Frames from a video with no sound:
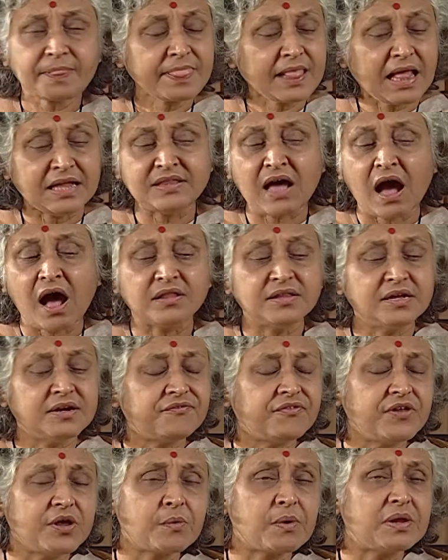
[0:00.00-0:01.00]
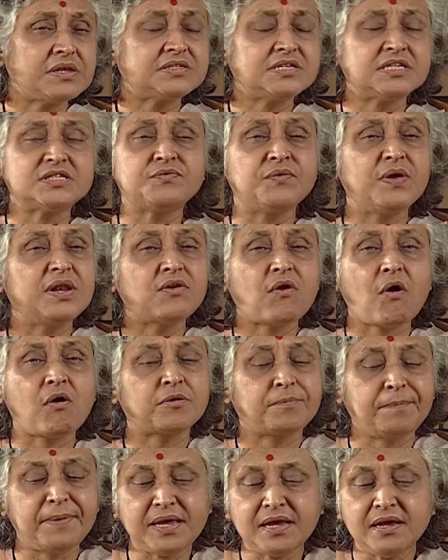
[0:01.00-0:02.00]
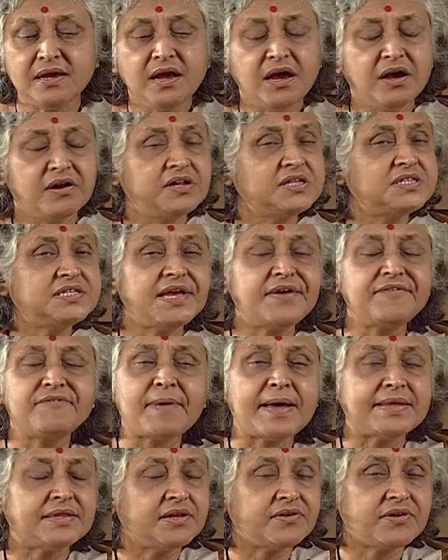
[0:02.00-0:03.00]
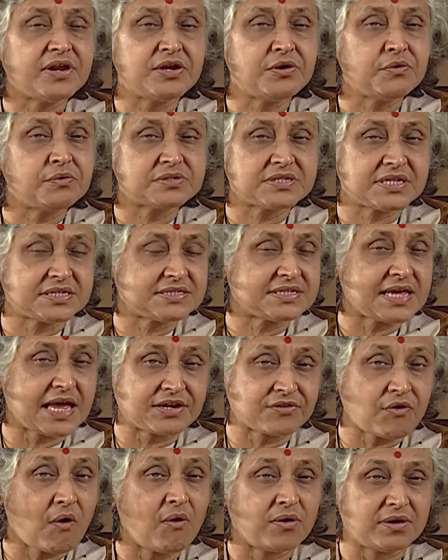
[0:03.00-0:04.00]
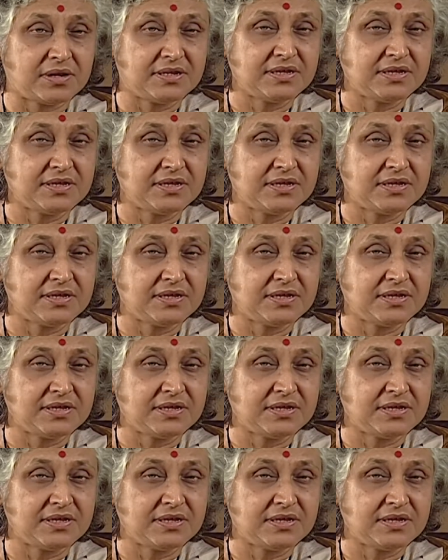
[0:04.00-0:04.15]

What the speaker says: the other frequencies will not be received by the radio sets at all.